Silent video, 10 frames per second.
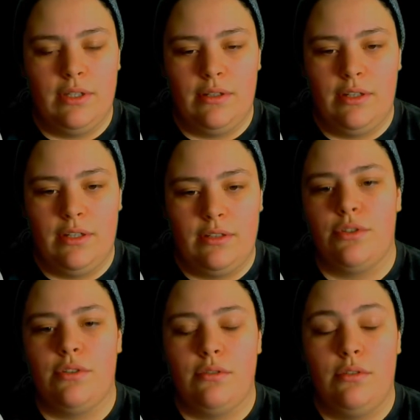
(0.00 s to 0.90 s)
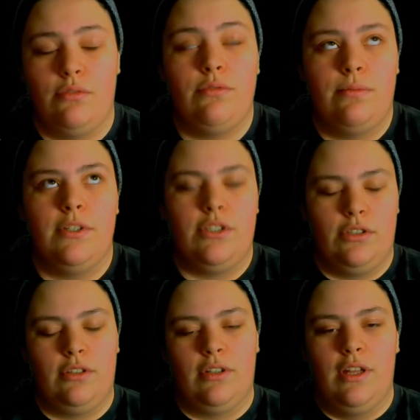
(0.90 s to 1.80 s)
his
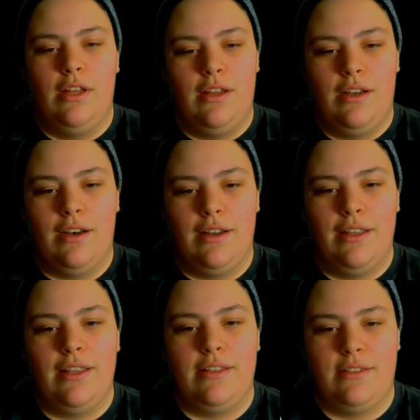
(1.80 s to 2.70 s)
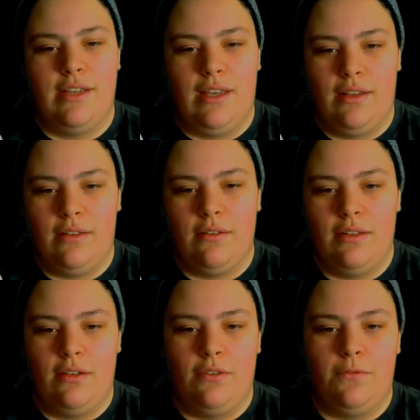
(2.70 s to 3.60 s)
nutritional intake
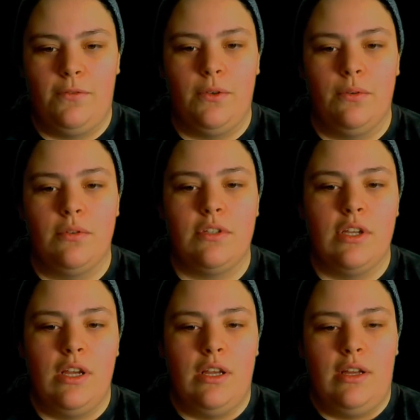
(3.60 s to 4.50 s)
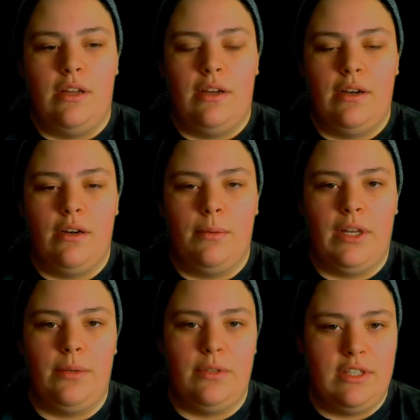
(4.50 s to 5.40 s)
in foods while
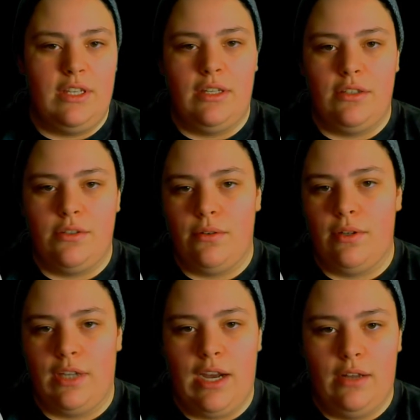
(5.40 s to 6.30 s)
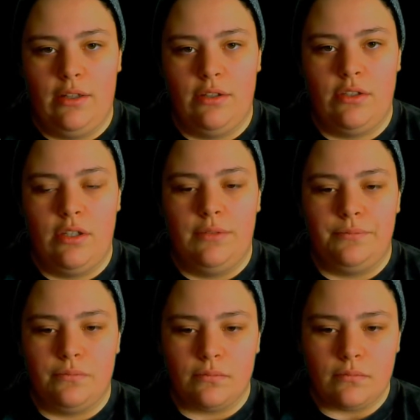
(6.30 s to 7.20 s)
he was eating during college.
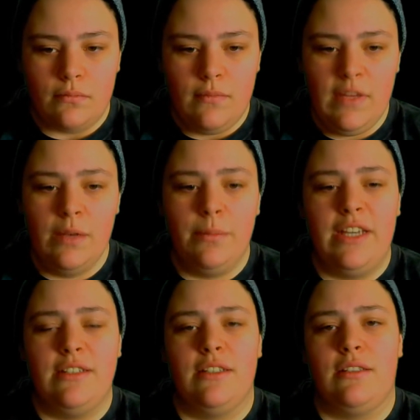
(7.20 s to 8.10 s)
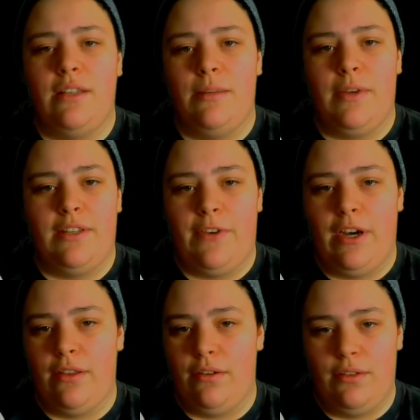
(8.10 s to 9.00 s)
Basically, my
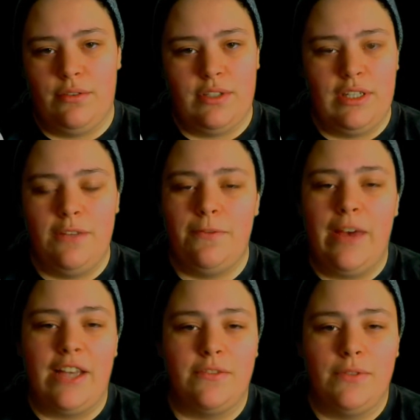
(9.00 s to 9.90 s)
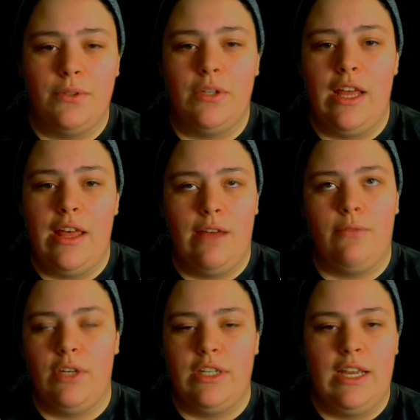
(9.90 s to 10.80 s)
father used to eat fast food
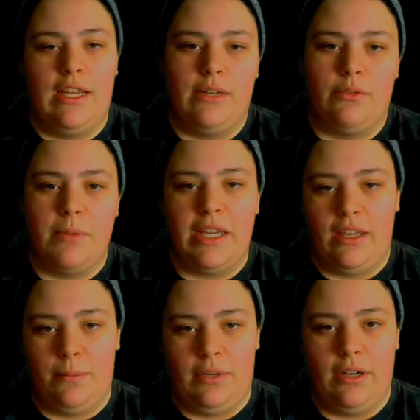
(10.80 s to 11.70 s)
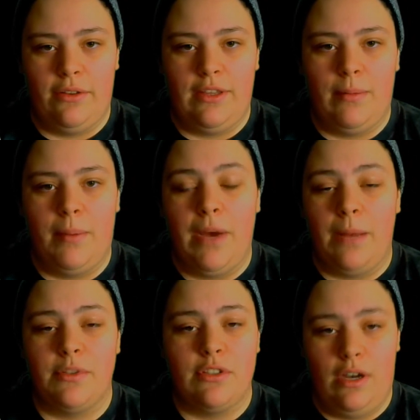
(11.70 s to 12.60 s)
every day, and it was making him unhealthy, and my
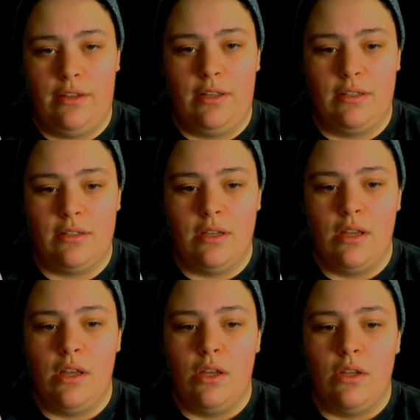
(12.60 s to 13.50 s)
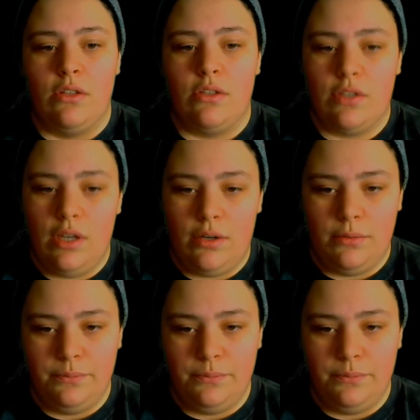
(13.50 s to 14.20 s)
mom saw this. So,